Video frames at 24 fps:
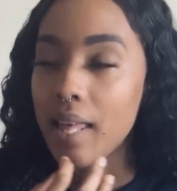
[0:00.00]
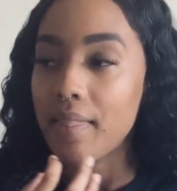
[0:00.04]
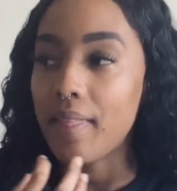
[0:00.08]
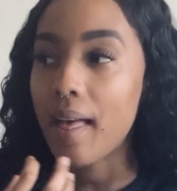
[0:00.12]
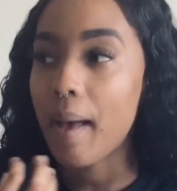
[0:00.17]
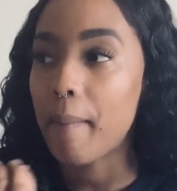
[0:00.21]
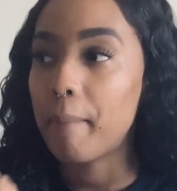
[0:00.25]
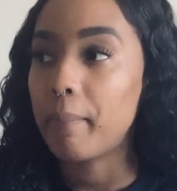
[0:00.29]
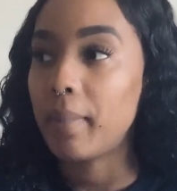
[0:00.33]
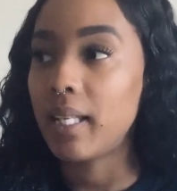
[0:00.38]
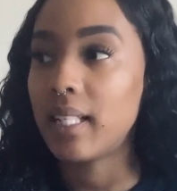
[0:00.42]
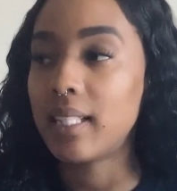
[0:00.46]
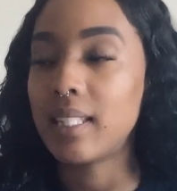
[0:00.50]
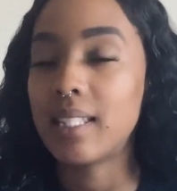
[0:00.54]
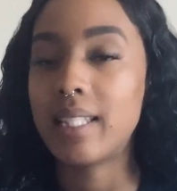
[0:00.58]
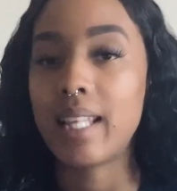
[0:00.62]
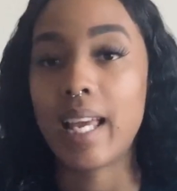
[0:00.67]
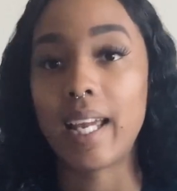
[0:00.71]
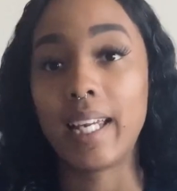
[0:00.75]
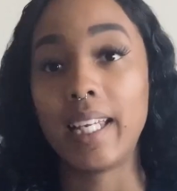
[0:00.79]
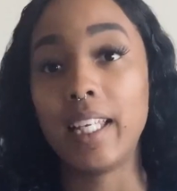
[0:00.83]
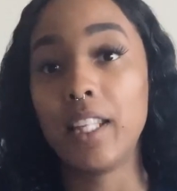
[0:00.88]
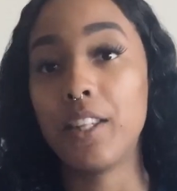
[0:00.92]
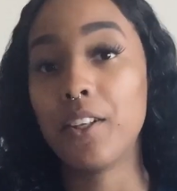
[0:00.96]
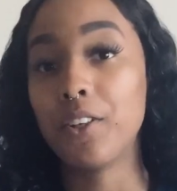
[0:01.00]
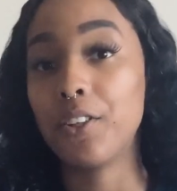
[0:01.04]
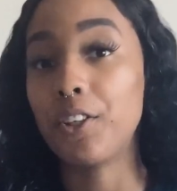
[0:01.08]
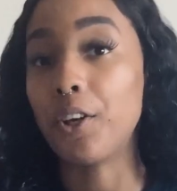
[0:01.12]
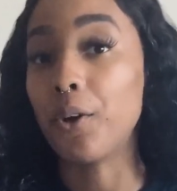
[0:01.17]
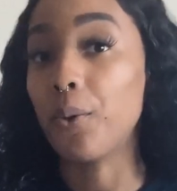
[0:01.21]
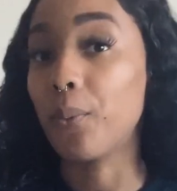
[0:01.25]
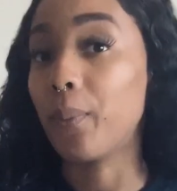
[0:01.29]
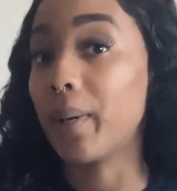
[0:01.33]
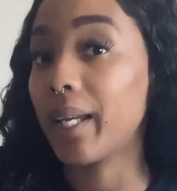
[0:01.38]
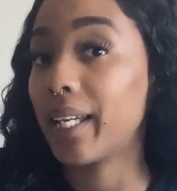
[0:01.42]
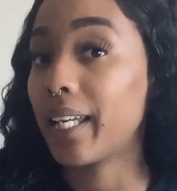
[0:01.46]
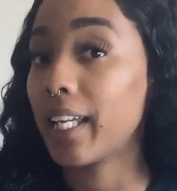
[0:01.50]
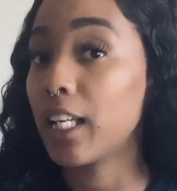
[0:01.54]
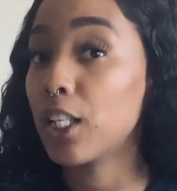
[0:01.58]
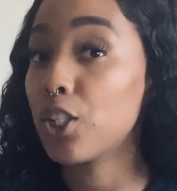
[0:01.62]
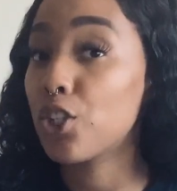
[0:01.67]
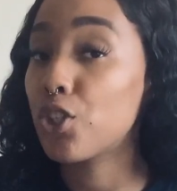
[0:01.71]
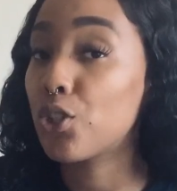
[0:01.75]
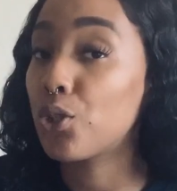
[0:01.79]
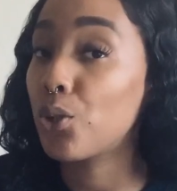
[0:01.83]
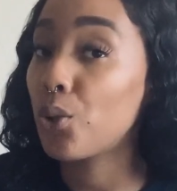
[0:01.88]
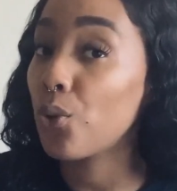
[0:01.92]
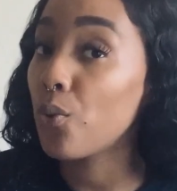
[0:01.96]
that means that either your wick
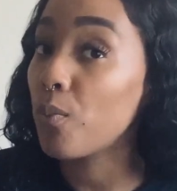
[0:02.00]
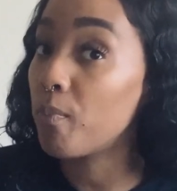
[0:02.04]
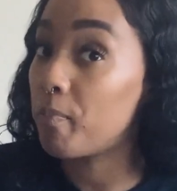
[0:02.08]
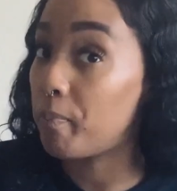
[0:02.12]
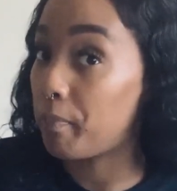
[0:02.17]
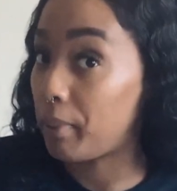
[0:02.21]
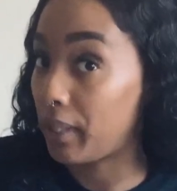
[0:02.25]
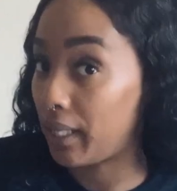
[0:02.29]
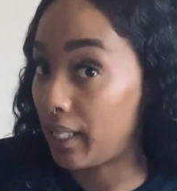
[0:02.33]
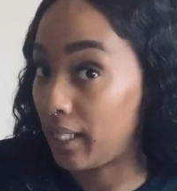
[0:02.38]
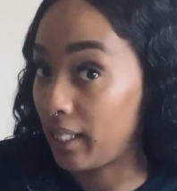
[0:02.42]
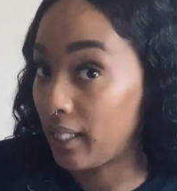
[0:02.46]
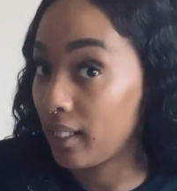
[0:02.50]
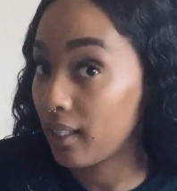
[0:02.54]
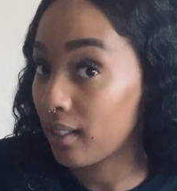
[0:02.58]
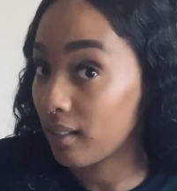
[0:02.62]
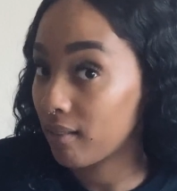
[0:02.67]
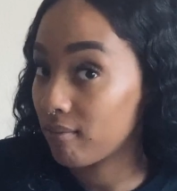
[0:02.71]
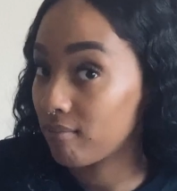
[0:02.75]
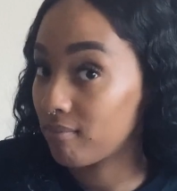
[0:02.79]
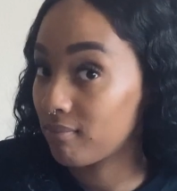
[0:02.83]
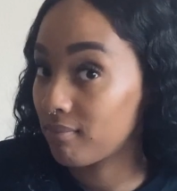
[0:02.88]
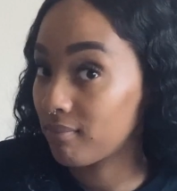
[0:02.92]
is too big,